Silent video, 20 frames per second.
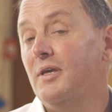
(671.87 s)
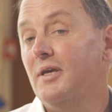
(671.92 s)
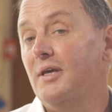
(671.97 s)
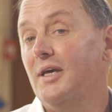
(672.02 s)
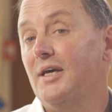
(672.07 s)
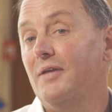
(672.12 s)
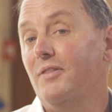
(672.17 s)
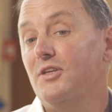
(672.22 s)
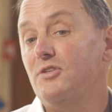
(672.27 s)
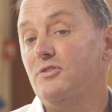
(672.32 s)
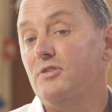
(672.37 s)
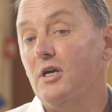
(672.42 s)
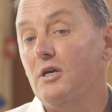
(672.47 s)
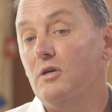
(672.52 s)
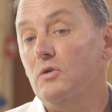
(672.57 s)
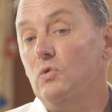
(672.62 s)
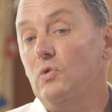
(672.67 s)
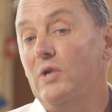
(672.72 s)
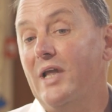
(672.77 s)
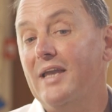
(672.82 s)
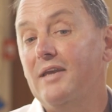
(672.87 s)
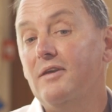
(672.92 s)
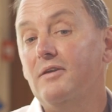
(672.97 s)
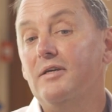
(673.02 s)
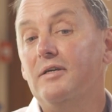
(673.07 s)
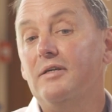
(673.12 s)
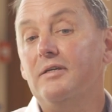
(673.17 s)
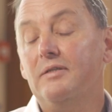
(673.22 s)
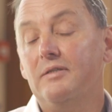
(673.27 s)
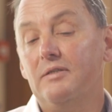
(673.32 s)
There's no
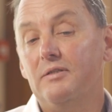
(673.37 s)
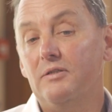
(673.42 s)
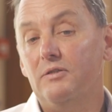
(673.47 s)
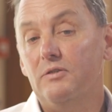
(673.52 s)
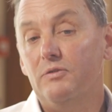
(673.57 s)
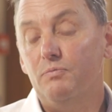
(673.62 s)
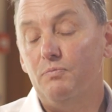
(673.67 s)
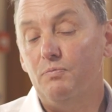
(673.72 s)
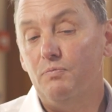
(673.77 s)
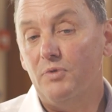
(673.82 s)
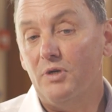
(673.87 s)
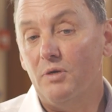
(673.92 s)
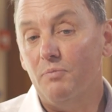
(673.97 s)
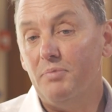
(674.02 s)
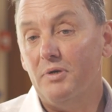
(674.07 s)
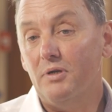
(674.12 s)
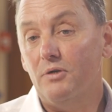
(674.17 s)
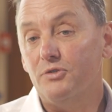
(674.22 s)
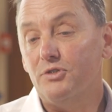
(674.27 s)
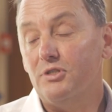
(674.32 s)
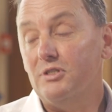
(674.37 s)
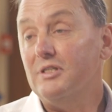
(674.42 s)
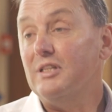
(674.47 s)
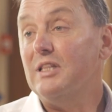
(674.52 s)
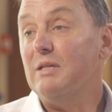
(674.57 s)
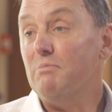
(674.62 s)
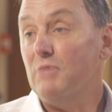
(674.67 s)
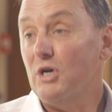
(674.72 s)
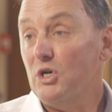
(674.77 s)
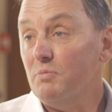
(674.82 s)
lender compulsion
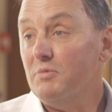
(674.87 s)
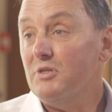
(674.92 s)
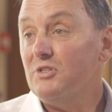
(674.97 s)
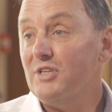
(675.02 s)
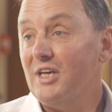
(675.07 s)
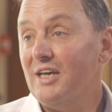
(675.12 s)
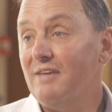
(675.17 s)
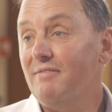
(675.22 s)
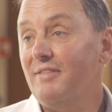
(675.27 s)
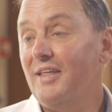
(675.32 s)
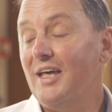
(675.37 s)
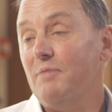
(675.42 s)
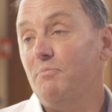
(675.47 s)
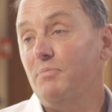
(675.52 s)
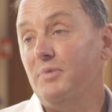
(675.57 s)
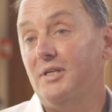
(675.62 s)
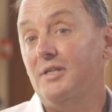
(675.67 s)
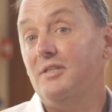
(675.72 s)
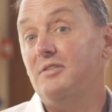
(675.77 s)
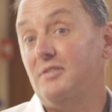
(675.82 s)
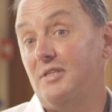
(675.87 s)
at the moment to have that, but